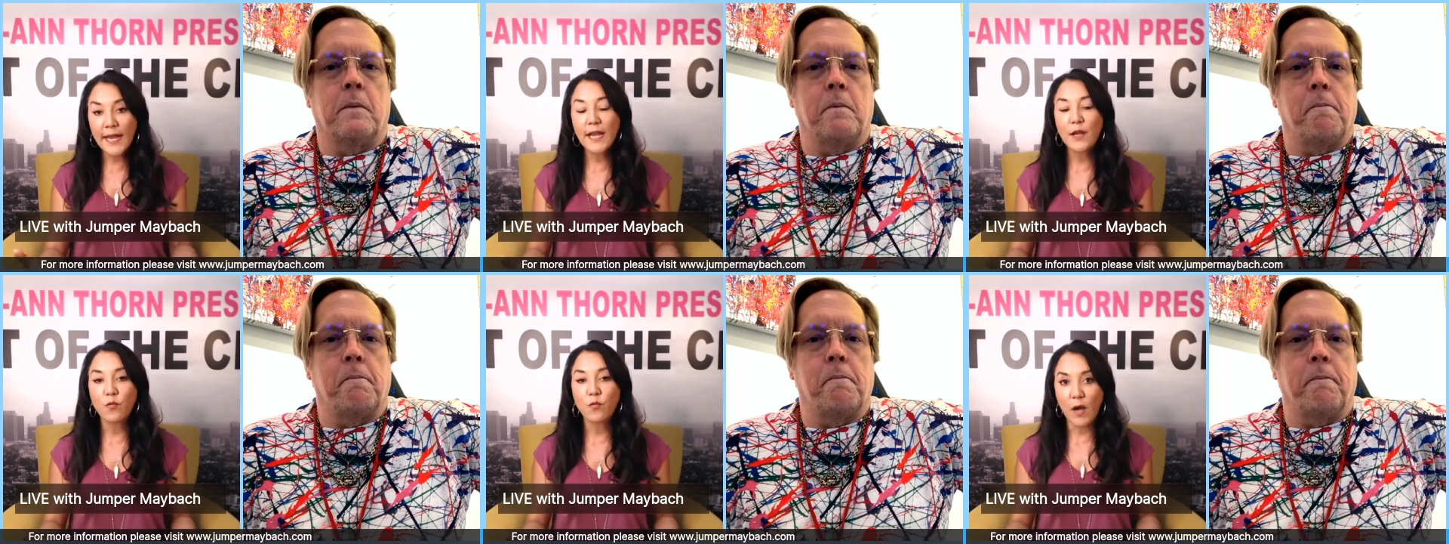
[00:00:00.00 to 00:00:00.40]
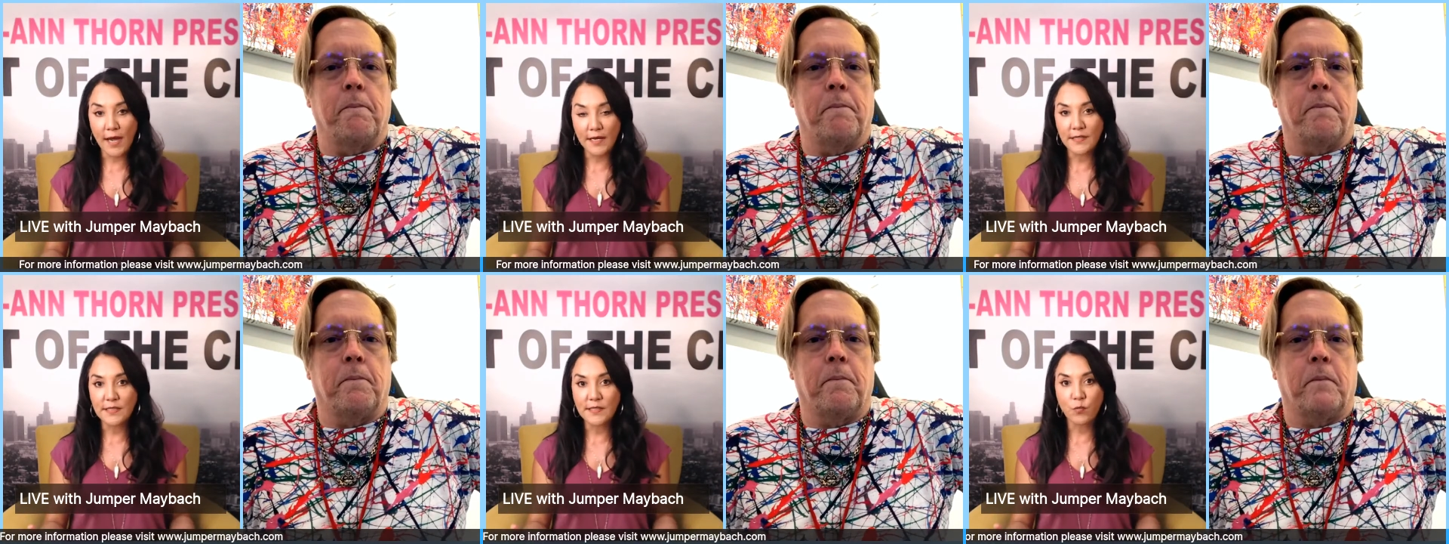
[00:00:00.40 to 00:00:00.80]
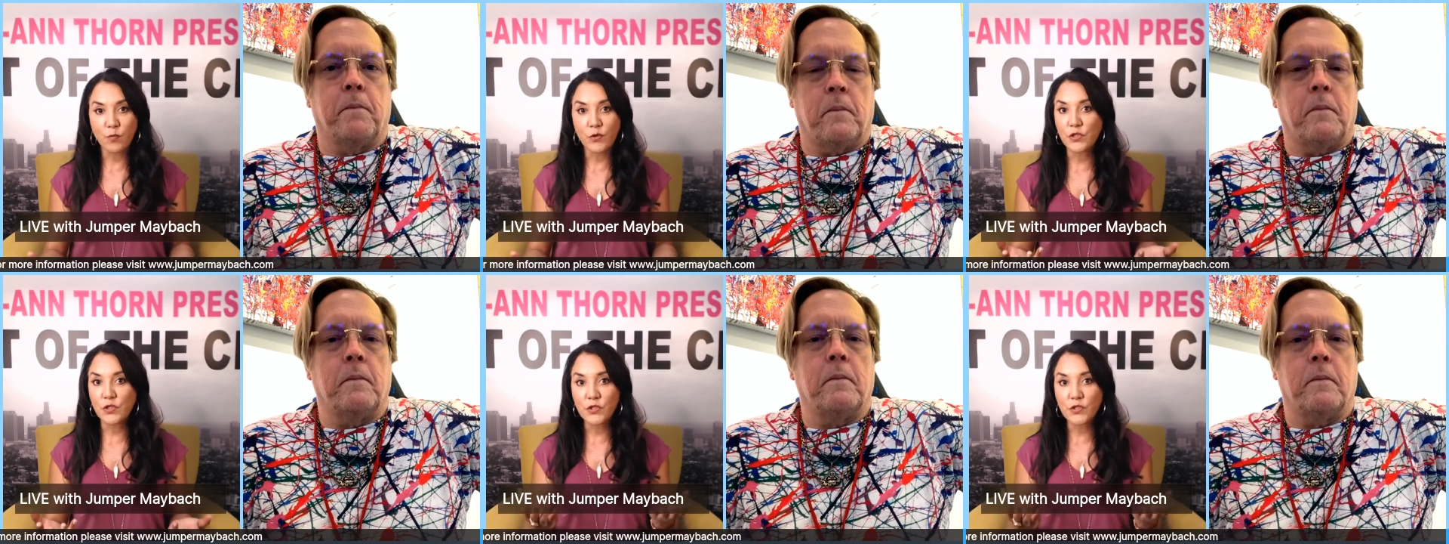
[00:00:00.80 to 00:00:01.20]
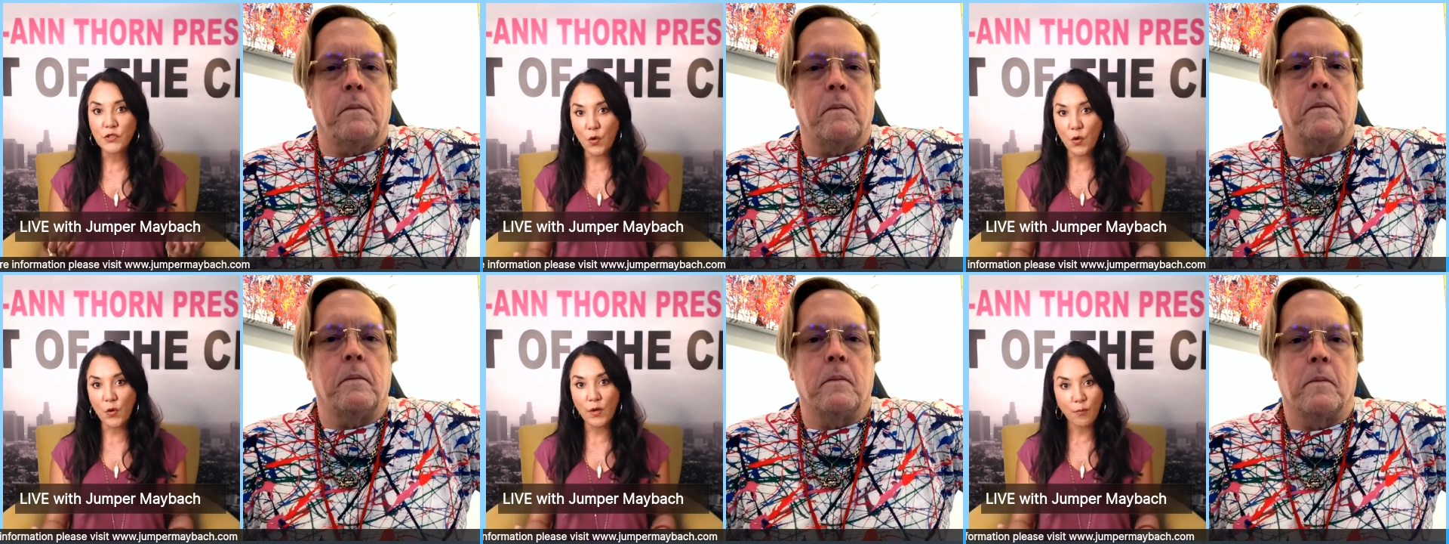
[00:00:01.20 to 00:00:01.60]
Speaker 1: rights, which is so
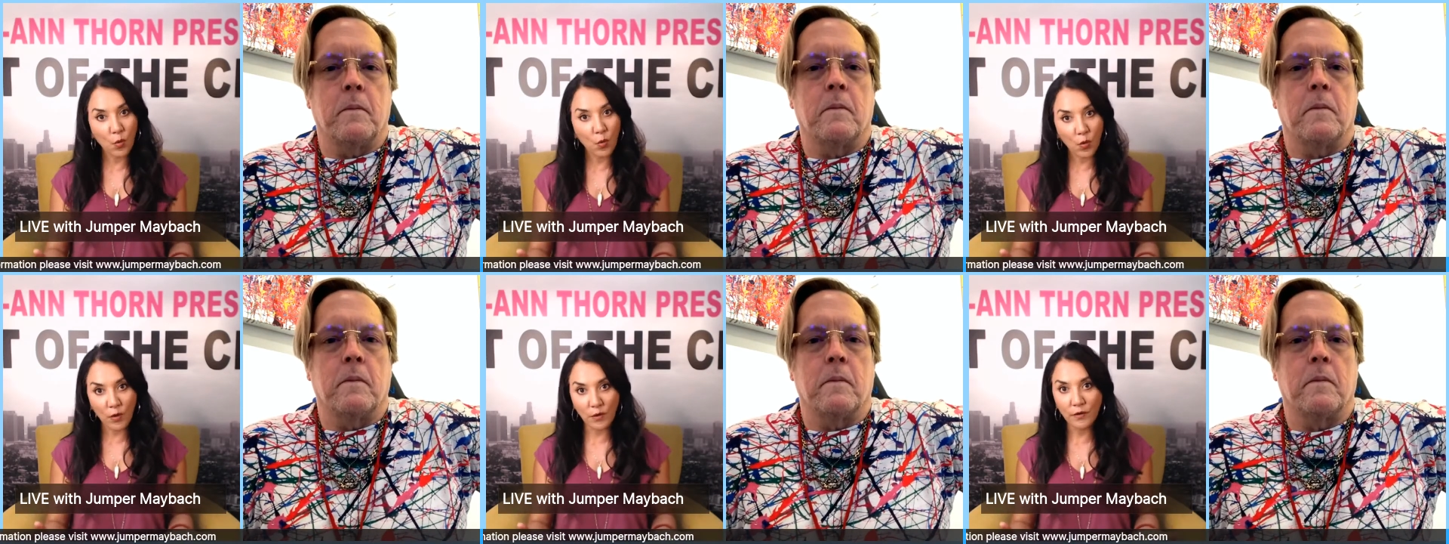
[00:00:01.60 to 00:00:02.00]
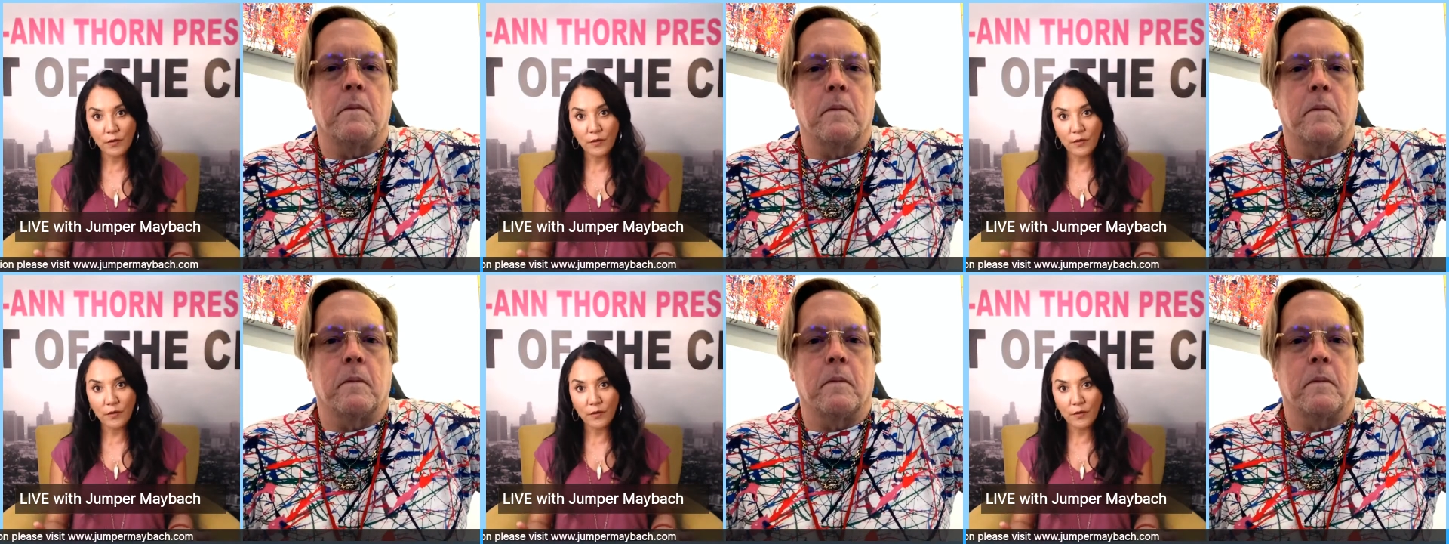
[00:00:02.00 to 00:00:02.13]
important.